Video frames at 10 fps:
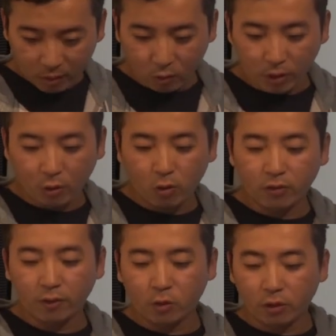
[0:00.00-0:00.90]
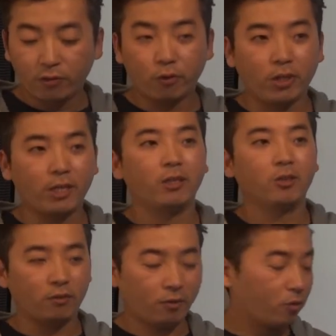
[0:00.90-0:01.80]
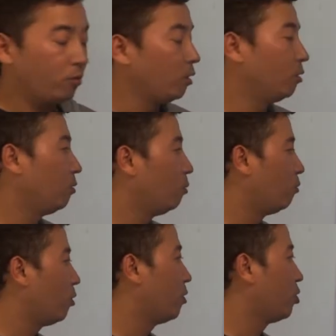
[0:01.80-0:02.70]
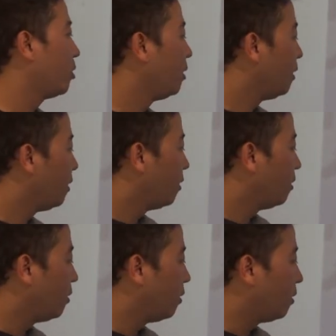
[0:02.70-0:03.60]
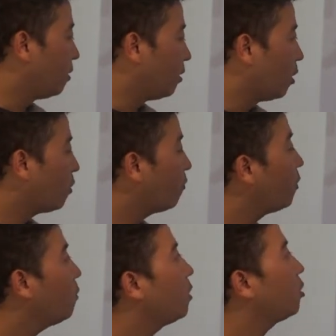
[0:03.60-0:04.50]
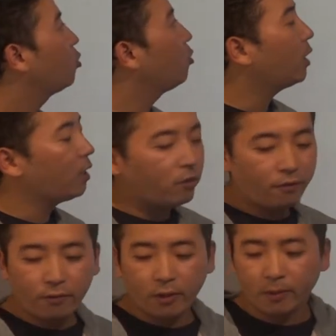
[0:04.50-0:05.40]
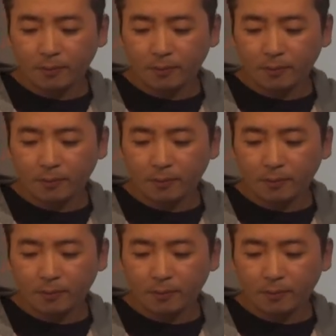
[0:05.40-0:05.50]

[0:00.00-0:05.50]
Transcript: during the course of his 24 years of, you know, voyage. Now, if we were to kind of